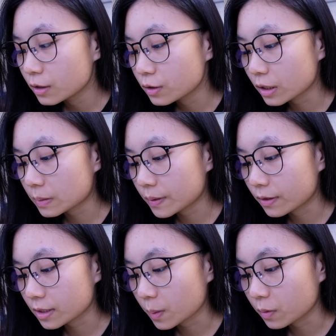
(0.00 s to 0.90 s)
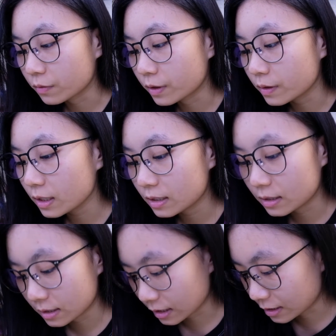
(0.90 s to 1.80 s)
just because I'm a very
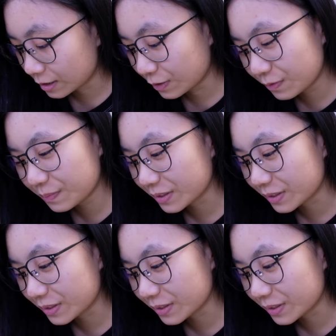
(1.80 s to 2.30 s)
indecisive